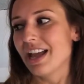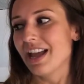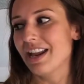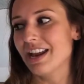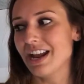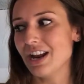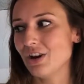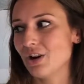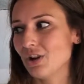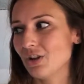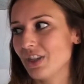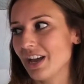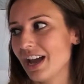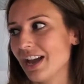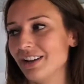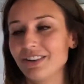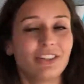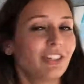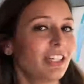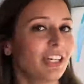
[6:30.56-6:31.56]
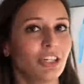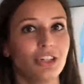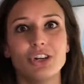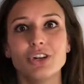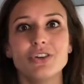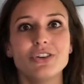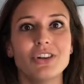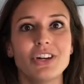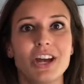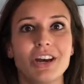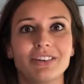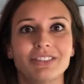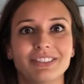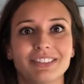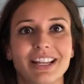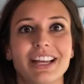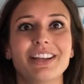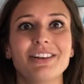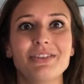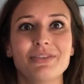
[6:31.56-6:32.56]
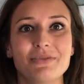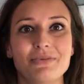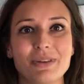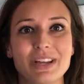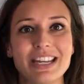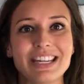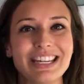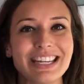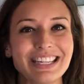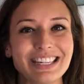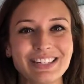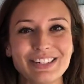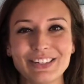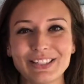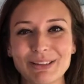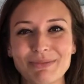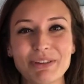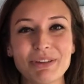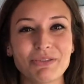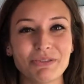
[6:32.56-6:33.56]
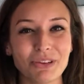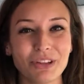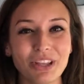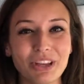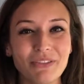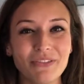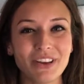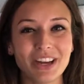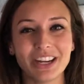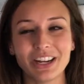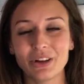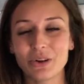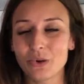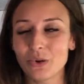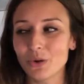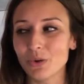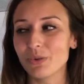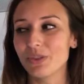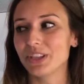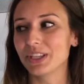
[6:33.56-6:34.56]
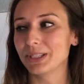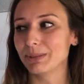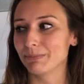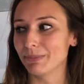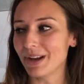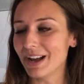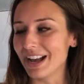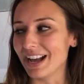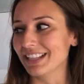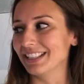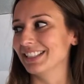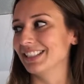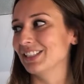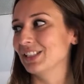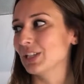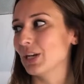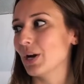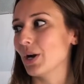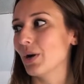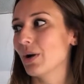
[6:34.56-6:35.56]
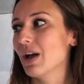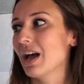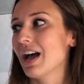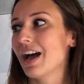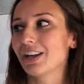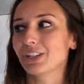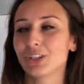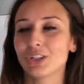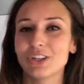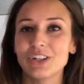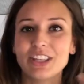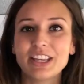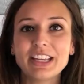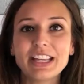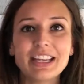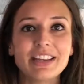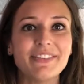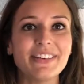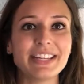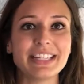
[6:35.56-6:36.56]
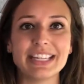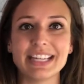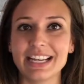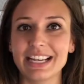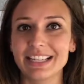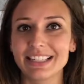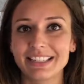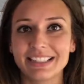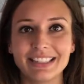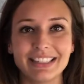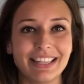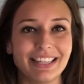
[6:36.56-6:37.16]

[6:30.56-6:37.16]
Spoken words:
And I heard that and I was like, no. Like, we need to do something really fun and cool with this bus. And so I started thinking of ideas.